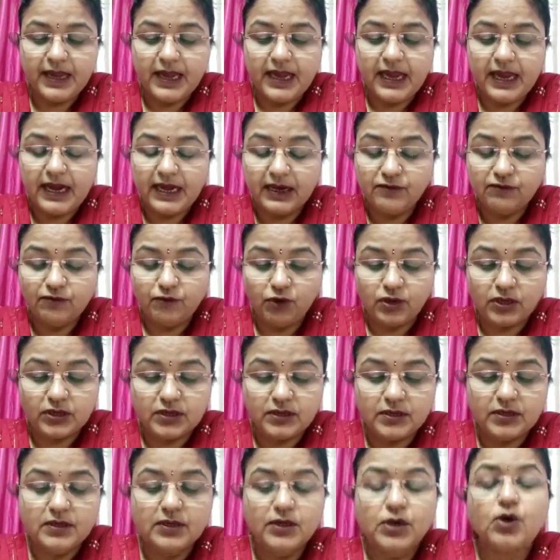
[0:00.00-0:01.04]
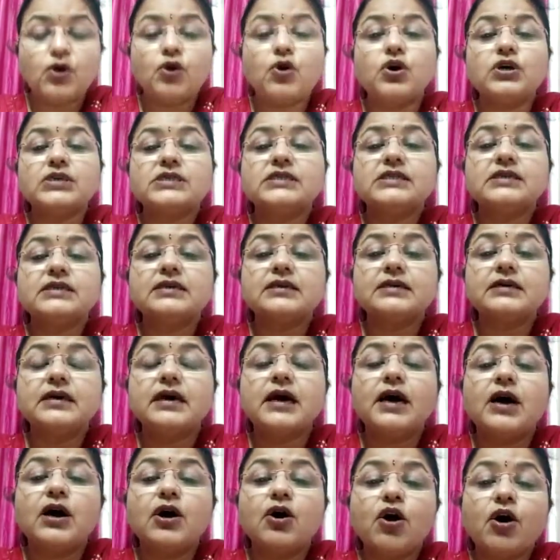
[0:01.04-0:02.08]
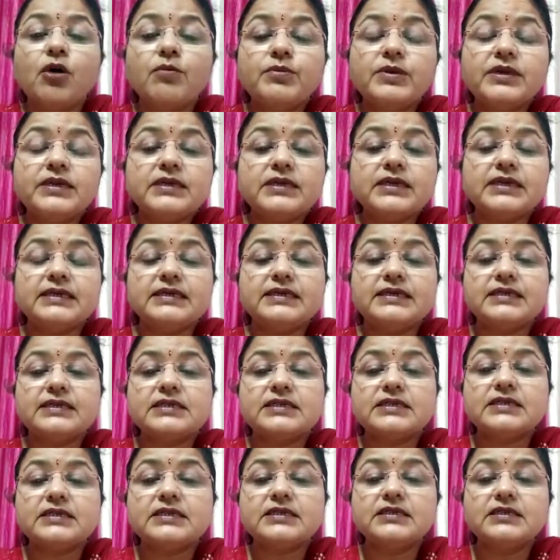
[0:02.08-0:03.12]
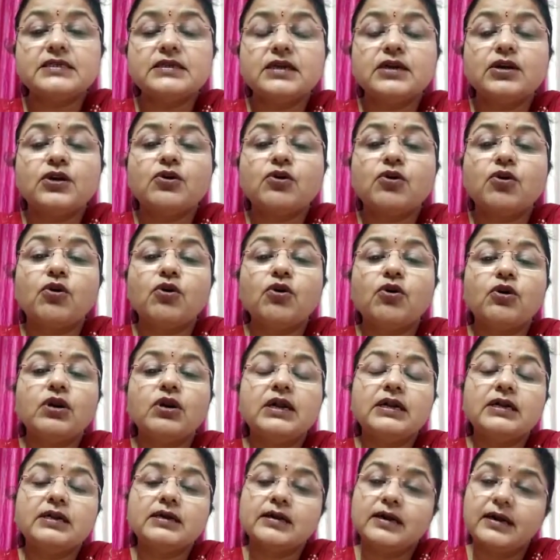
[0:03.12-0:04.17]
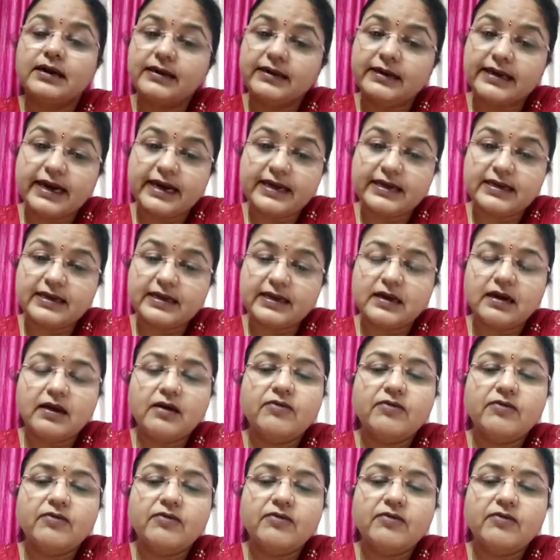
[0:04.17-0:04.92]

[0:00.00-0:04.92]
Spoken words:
and water cause a common condition called diarrhea.